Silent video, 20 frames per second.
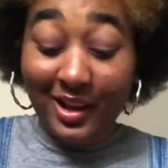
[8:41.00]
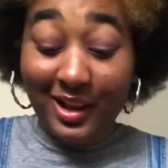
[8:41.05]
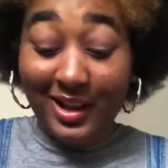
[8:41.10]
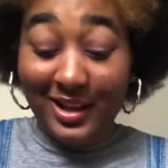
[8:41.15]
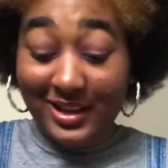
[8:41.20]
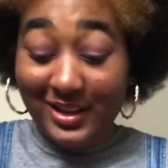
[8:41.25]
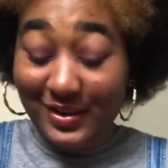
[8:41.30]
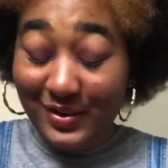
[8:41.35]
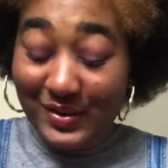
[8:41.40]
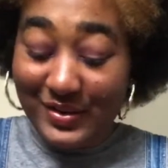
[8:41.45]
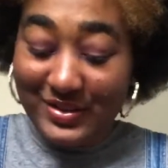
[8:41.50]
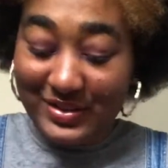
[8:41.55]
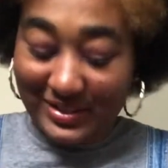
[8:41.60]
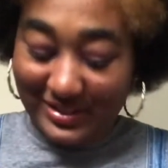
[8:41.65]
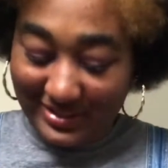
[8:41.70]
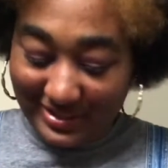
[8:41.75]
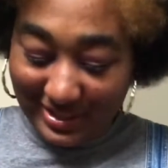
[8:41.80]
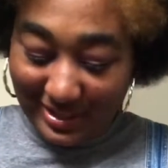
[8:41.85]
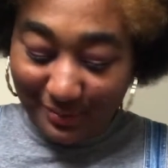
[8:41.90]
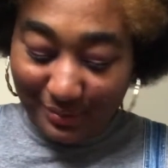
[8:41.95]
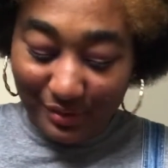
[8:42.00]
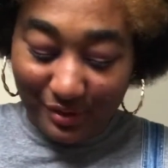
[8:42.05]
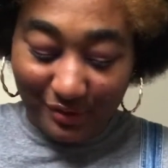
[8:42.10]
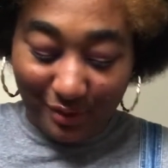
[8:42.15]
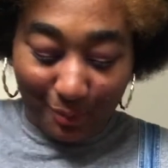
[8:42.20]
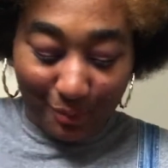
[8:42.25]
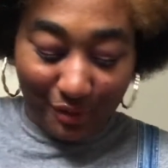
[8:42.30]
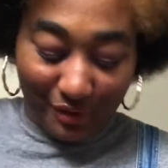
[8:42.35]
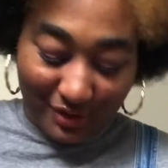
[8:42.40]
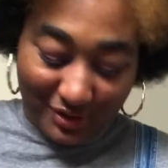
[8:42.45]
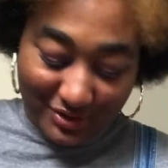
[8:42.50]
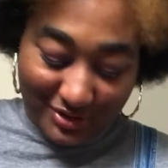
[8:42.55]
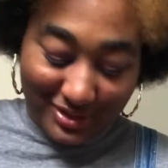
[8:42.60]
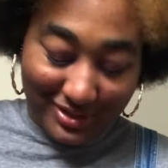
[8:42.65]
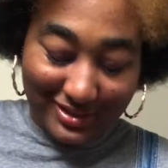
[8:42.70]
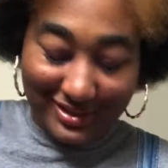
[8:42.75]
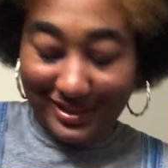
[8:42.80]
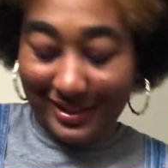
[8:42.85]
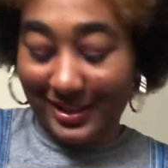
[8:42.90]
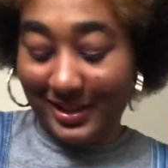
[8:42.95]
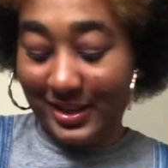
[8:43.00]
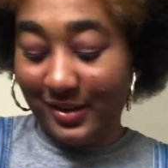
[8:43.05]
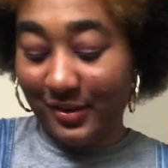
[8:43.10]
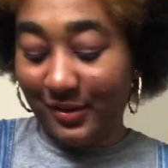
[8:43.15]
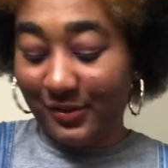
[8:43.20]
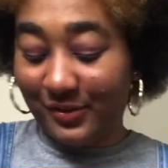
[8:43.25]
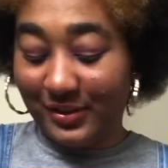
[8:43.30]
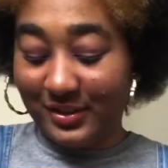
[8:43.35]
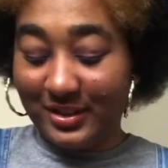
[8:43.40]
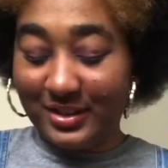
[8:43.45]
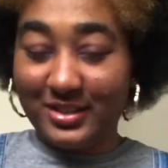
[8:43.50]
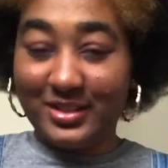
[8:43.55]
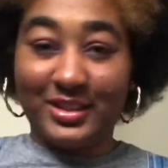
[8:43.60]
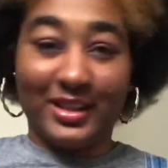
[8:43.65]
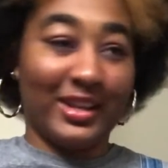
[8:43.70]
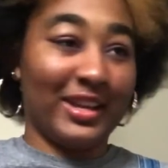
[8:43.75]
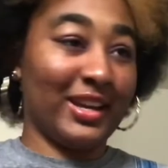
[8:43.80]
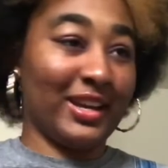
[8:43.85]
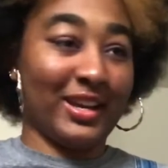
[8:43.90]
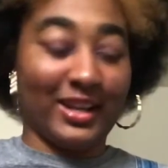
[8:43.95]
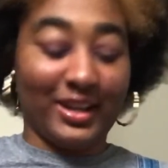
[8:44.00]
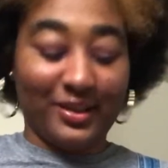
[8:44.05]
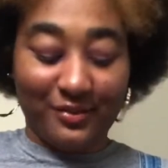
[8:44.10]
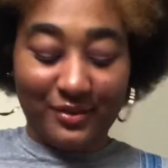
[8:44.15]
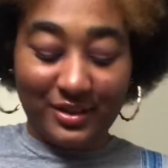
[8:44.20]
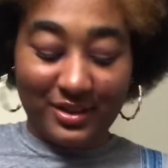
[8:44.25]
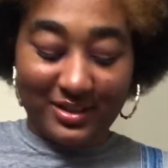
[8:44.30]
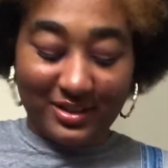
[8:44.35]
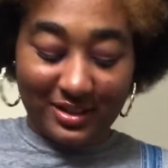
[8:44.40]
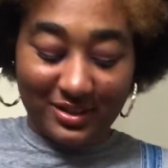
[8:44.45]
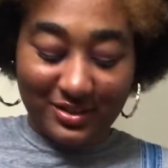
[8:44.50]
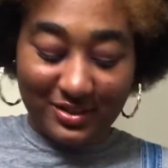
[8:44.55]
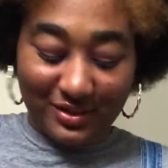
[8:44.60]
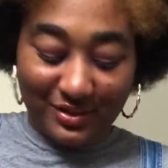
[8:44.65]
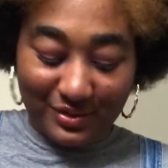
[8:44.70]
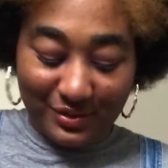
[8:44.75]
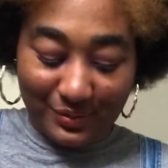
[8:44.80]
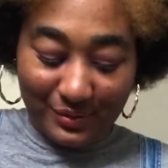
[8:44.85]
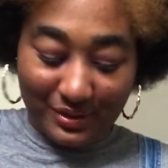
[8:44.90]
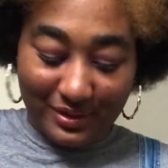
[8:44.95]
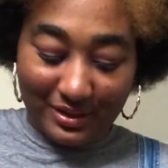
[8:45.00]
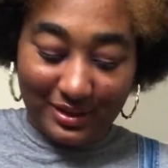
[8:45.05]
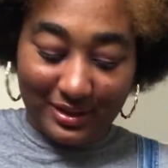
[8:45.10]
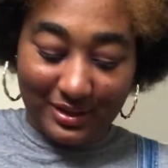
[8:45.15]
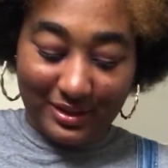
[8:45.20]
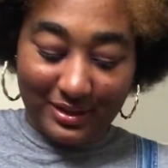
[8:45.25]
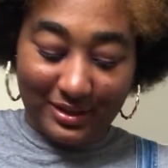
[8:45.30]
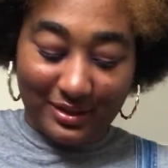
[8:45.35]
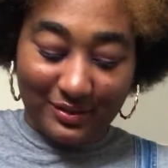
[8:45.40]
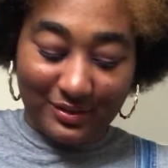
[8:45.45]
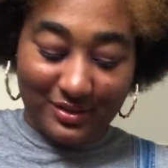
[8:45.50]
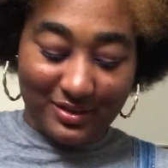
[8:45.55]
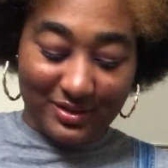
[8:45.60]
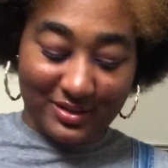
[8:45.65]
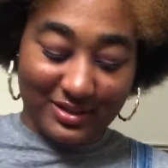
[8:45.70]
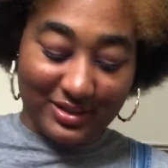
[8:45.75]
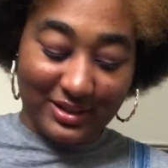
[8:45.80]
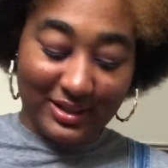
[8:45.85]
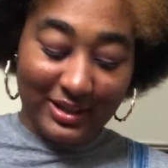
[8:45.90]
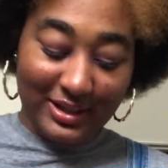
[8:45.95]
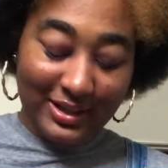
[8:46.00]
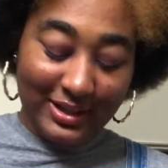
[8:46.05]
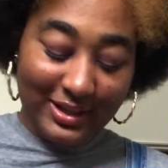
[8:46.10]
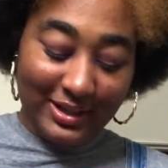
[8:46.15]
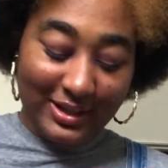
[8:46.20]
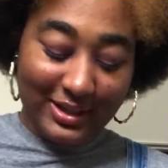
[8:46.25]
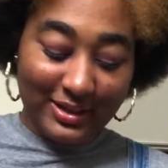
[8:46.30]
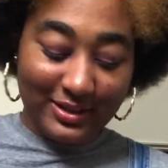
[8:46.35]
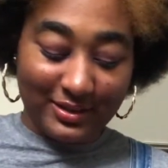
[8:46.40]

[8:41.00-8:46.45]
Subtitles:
Here is an example of a project that I never finished that I had every intention of doing, and I was just like, no.